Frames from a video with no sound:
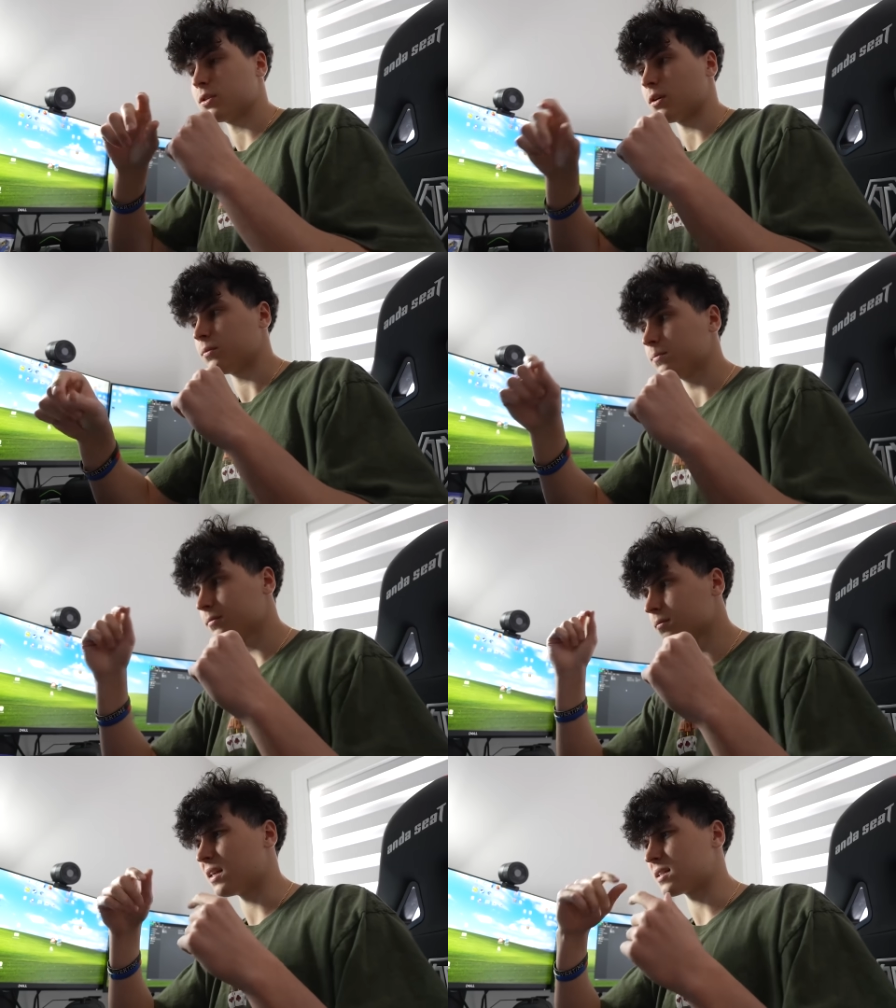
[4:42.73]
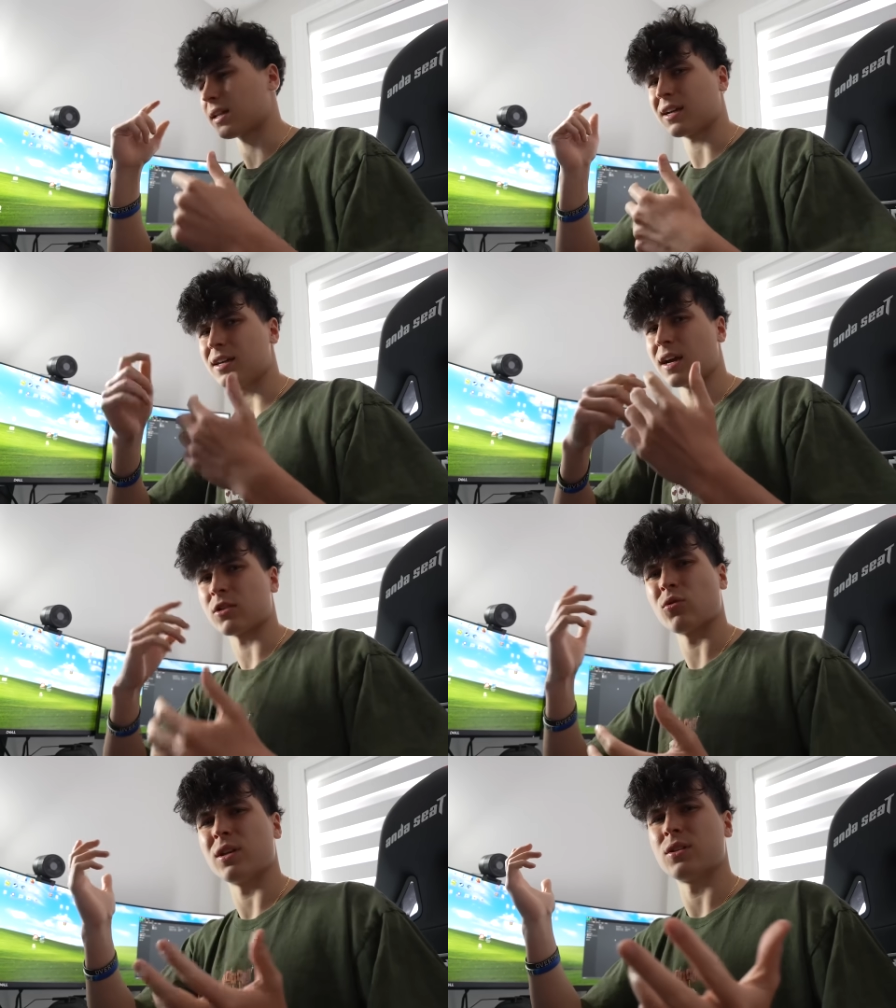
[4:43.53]
So it doesn't like
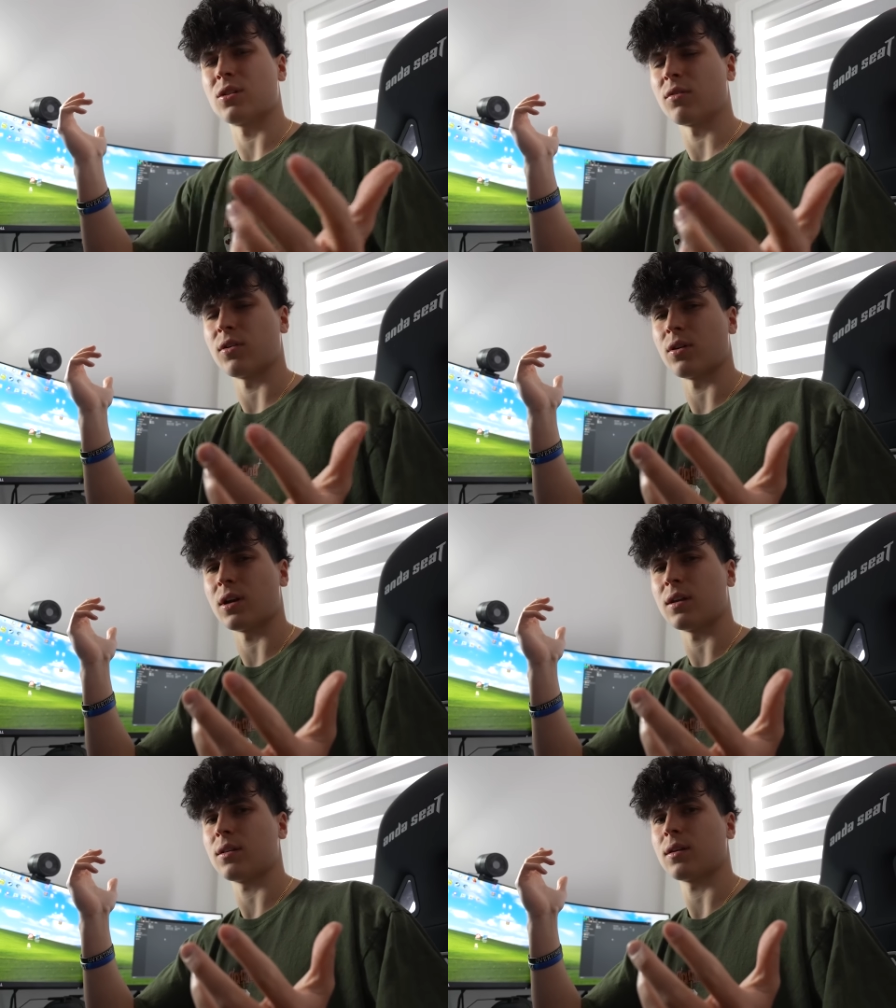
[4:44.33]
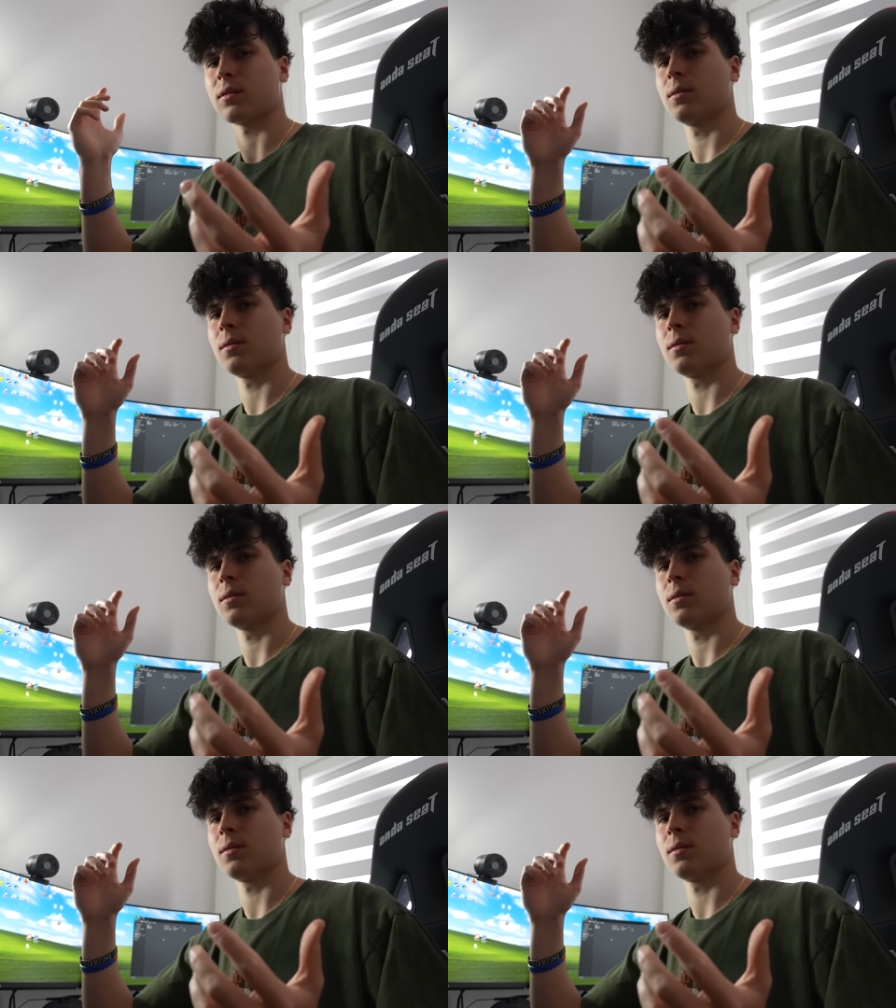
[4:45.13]
connect to any server or anything.